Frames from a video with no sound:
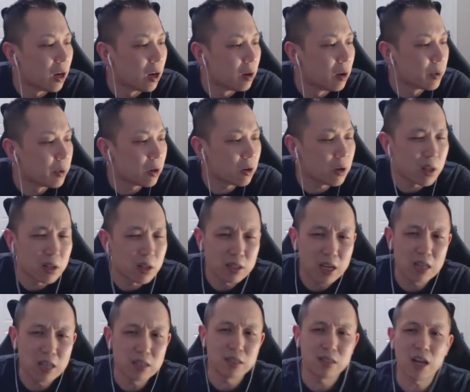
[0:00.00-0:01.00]
here in this
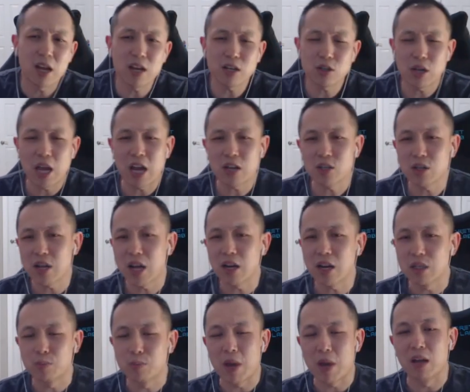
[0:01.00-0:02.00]
case, it's actually not
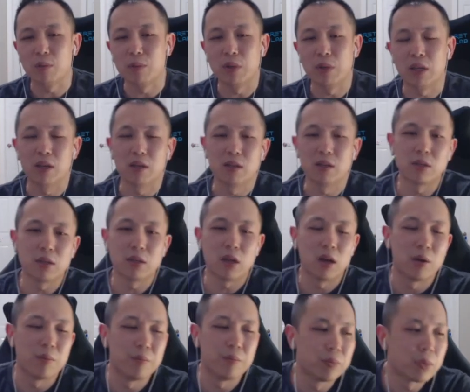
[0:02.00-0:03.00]
as bad because
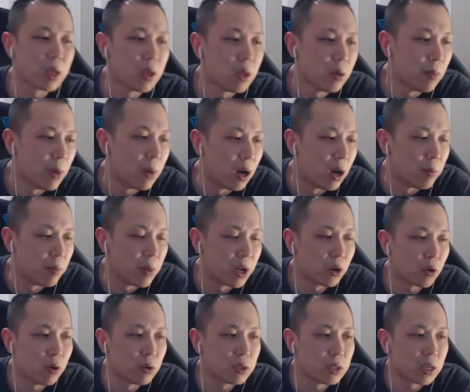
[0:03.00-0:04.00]

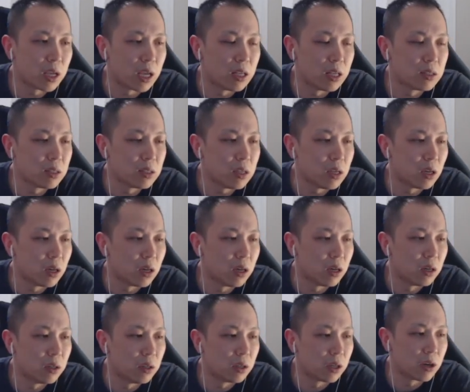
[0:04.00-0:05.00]
Metagross against the
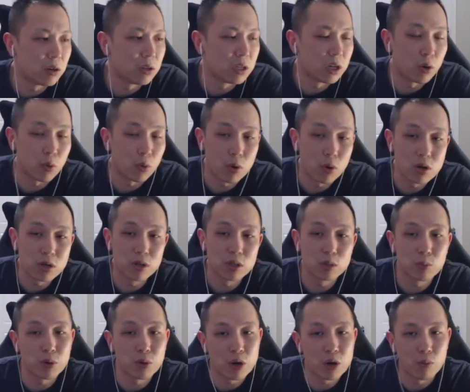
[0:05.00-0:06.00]
Giratina Origin is
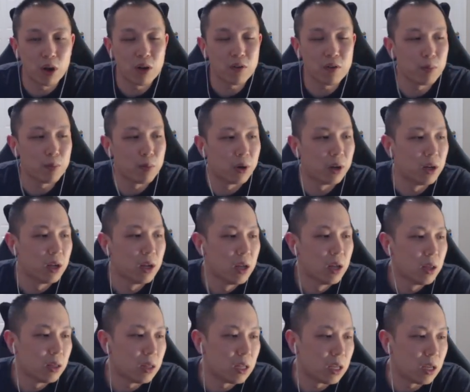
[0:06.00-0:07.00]
pretty rough, but
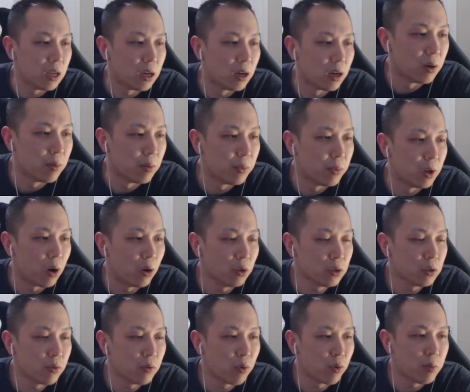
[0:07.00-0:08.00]
the
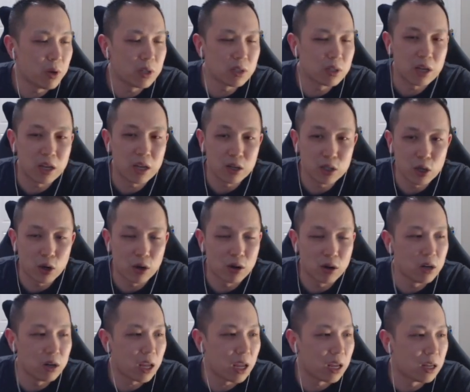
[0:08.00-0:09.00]
altered form doesn't hit as
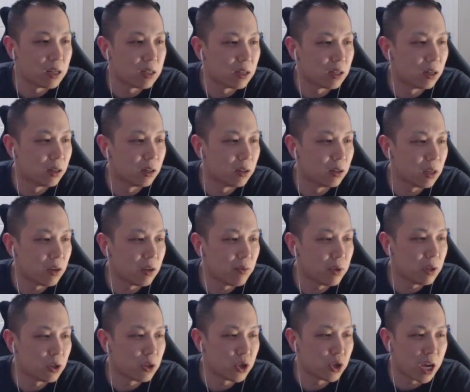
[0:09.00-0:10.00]
hard, and even
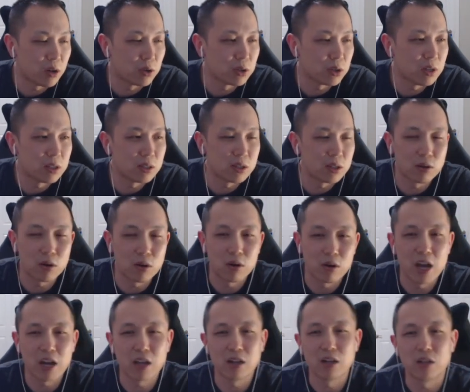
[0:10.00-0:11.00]
the Shadow Sneaks here are
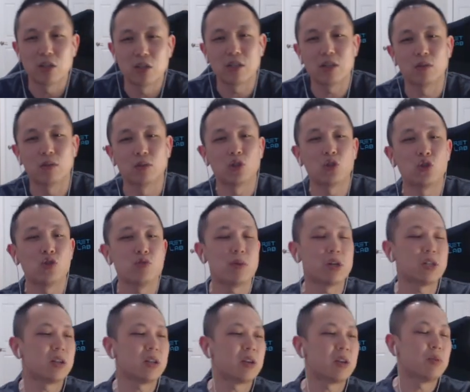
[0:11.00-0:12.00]
not going to deal too
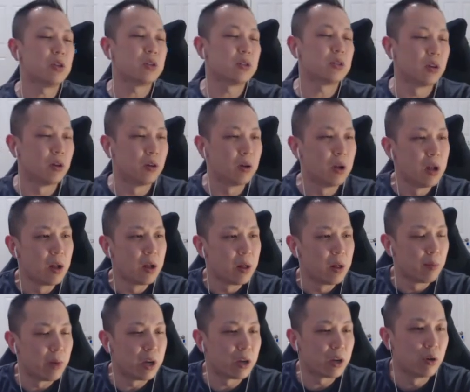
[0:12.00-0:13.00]
much damage. So
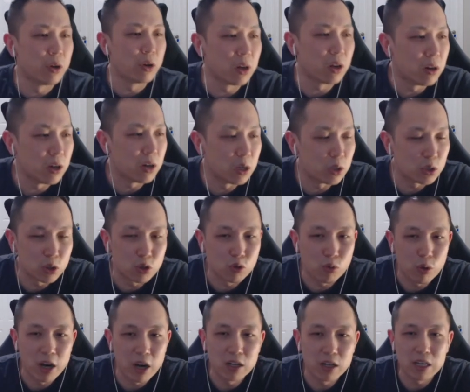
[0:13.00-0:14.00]
my goal here is to
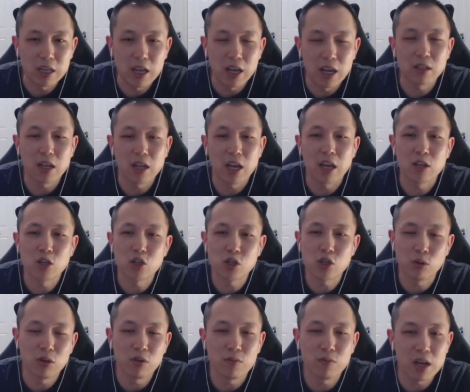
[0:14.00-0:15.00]
try to get a
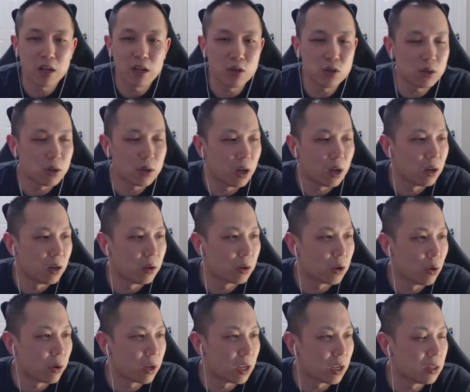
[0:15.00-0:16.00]
shield advantage
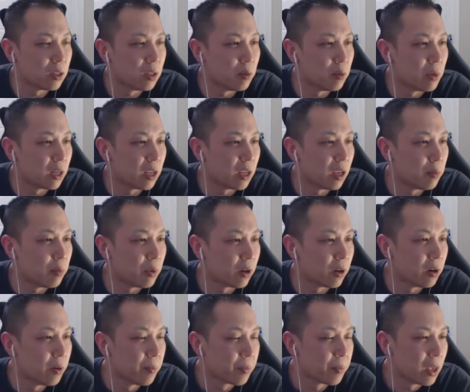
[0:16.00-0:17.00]
going into the mid game
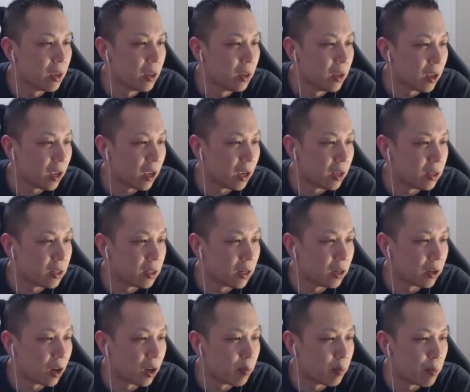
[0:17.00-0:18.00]
here. And
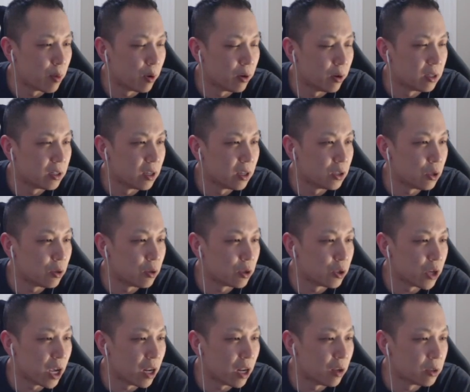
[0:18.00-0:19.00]
here my opponent does use the
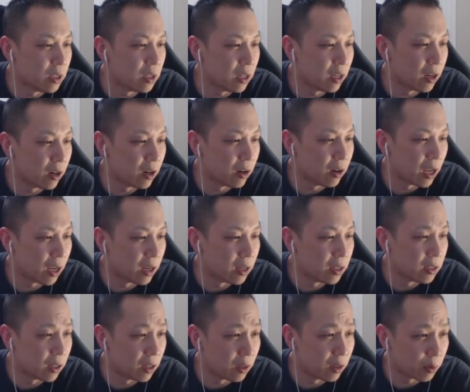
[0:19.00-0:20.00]
Shadow Sneak here,
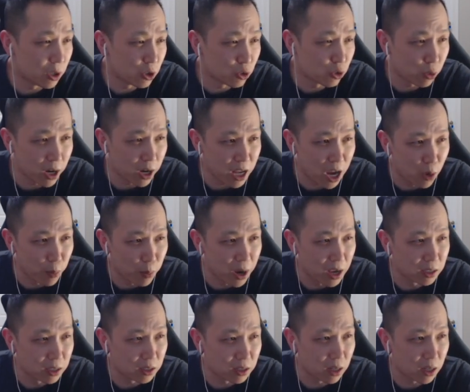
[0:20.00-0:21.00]
and I'm going to try to
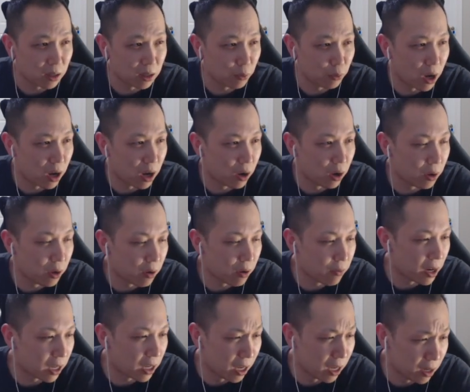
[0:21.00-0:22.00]
outpace it if I
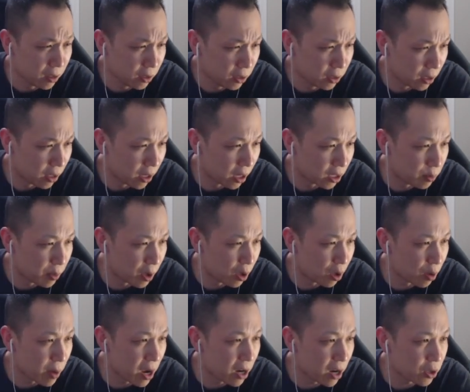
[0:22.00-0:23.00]
can to the next Meteor
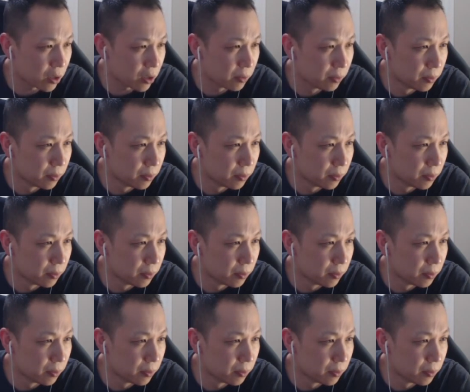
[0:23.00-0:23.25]
Mash.